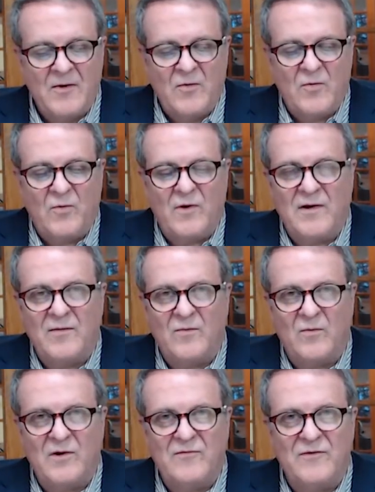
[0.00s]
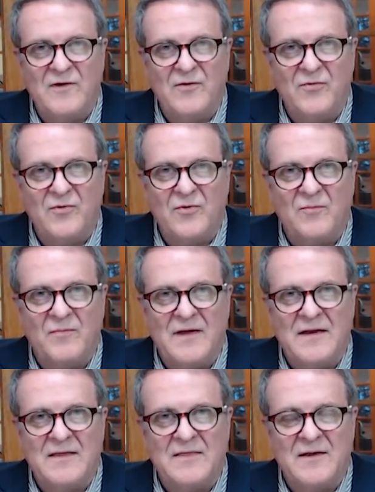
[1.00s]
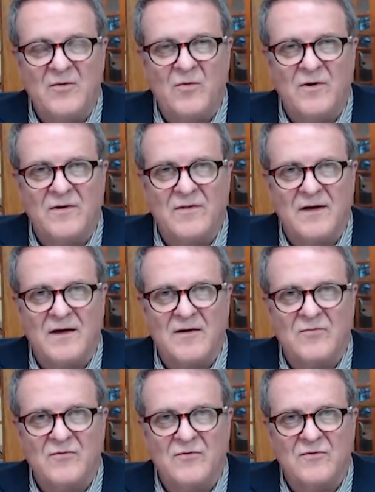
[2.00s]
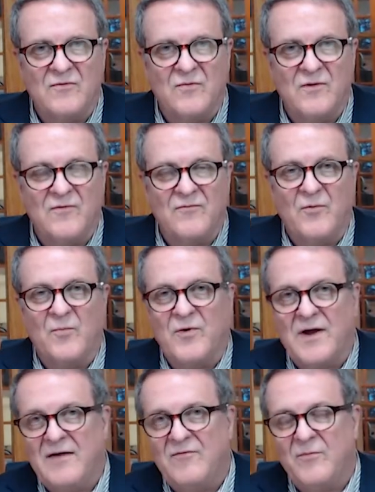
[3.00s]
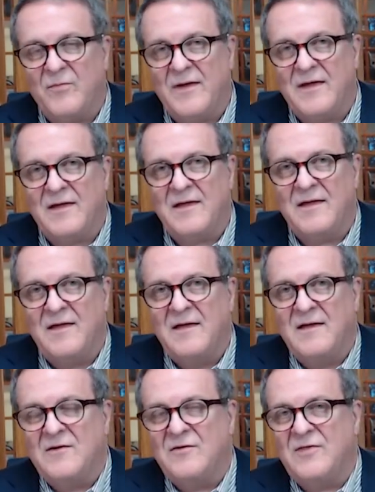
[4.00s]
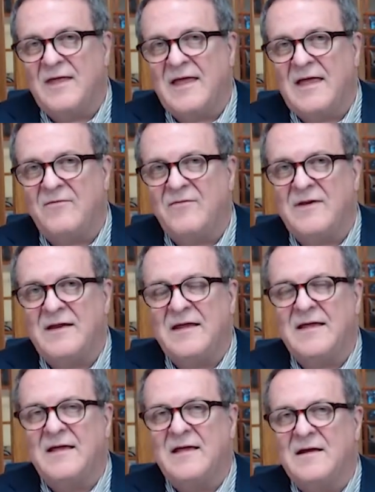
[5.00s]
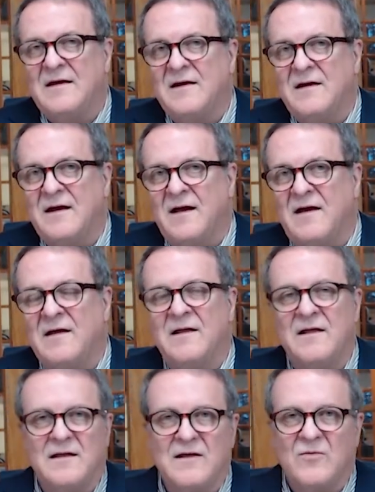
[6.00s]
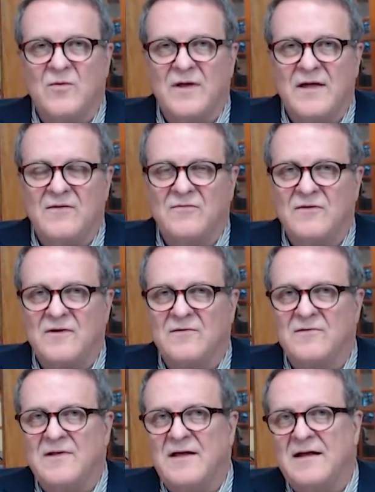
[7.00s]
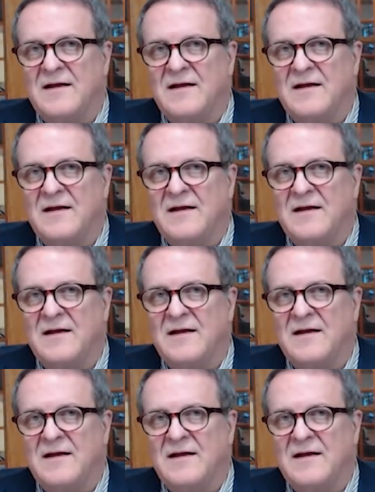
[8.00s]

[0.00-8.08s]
What if you go through the money? Then what are the options? Well, for private pay, do they have any non-liquid assets like